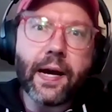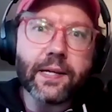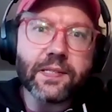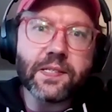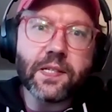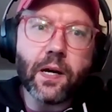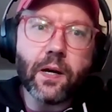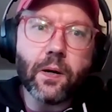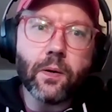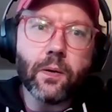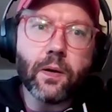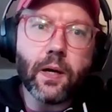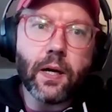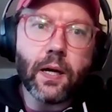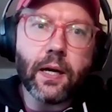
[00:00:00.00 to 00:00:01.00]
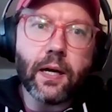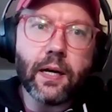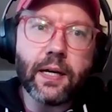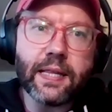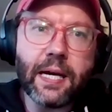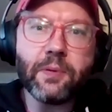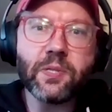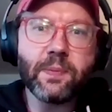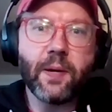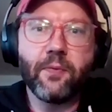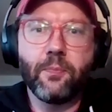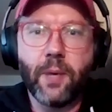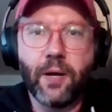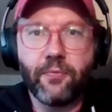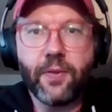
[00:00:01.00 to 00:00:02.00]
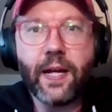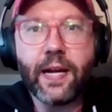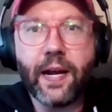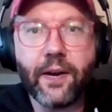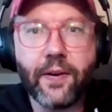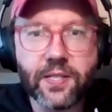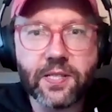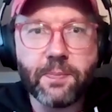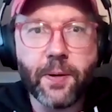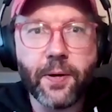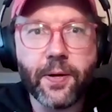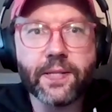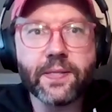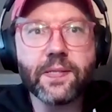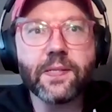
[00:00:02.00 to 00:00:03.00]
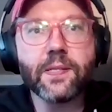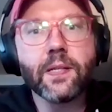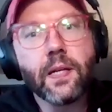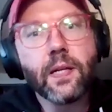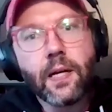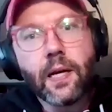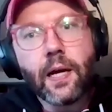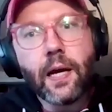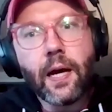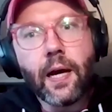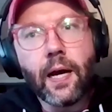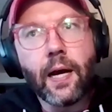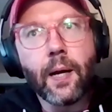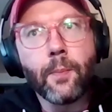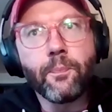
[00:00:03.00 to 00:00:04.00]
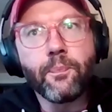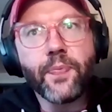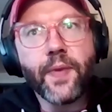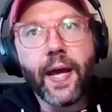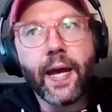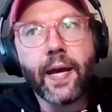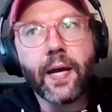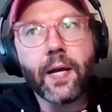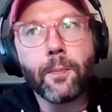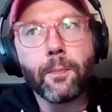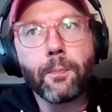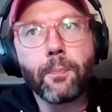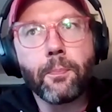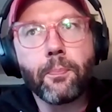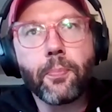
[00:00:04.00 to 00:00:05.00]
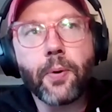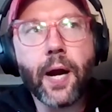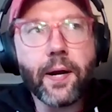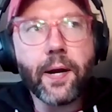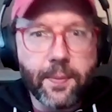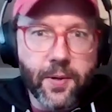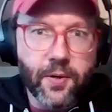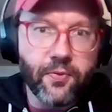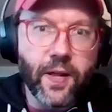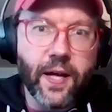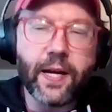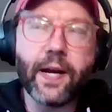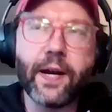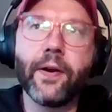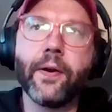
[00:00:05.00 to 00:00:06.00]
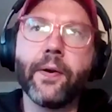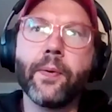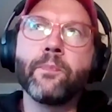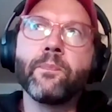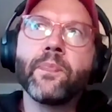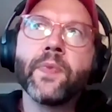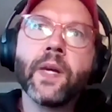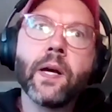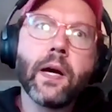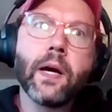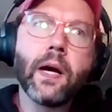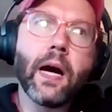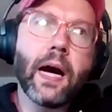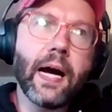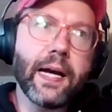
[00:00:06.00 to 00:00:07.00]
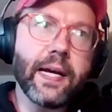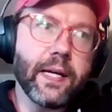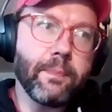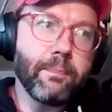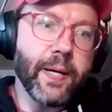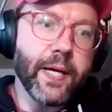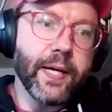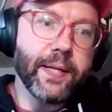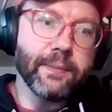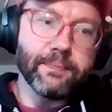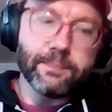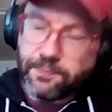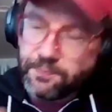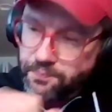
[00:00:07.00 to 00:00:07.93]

So that was my Flatiron experience. And prior to coming to Flatiron, I had been